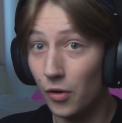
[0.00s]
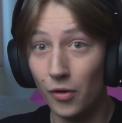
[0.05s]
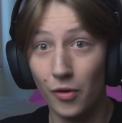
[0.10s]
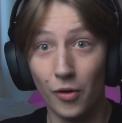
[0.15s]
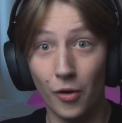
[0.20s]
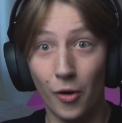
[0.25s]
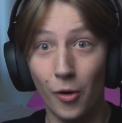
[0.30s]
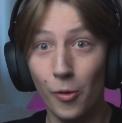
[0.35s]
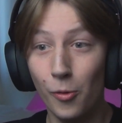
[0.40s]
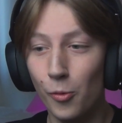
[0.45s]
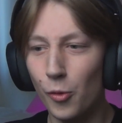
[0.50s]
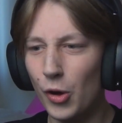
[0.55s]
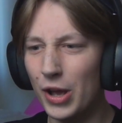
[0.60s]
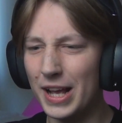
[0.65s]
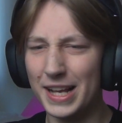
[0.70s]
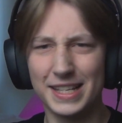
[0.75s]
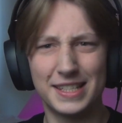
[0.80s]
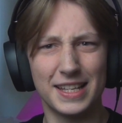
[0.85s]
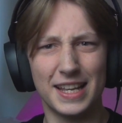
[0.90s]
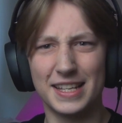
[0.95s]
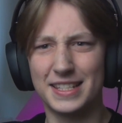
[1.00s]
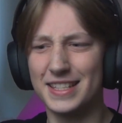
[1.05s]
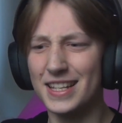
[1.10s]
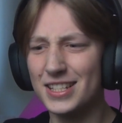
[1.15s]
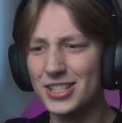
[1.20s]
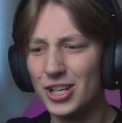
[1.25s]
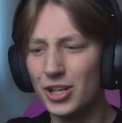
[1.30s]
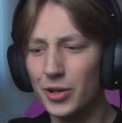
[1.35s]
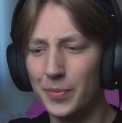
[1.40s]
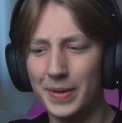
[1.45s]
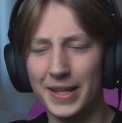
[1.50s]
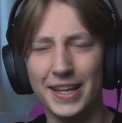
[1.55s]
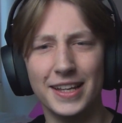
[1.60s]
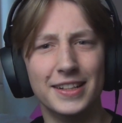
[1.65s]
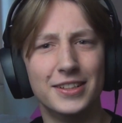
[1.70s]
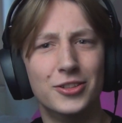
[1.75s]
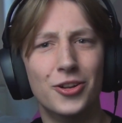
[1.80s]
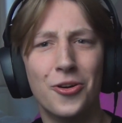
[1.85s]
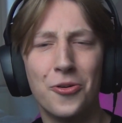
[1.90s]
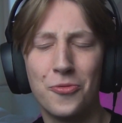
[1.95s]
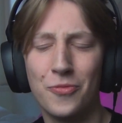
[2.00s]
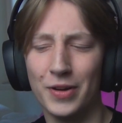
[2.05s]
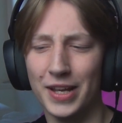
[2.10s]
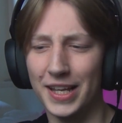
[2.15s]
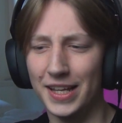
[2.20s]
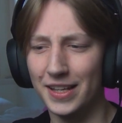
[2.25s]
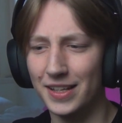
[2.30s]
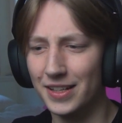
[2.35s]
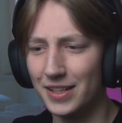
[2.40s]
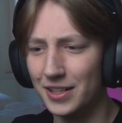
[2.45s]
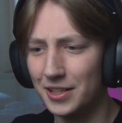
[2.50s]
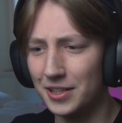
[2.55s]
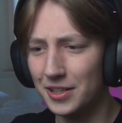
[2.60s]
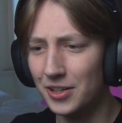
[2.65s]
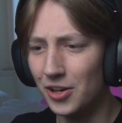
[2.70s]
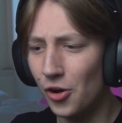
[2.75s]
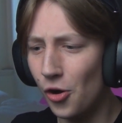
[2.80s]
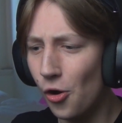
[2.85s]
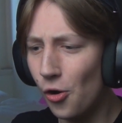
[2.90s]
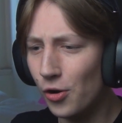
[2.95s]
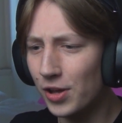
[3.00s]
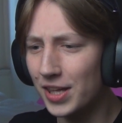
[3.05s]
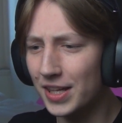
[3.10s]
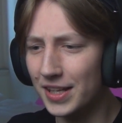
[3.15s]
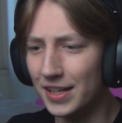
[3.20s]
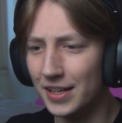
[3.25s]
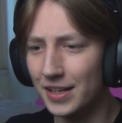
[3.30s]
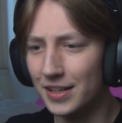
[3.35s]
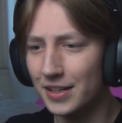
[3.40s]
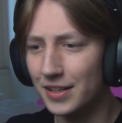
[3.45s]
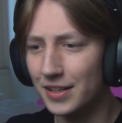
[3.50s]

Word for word: Oh, is, is this gonna be it? No way. Houki.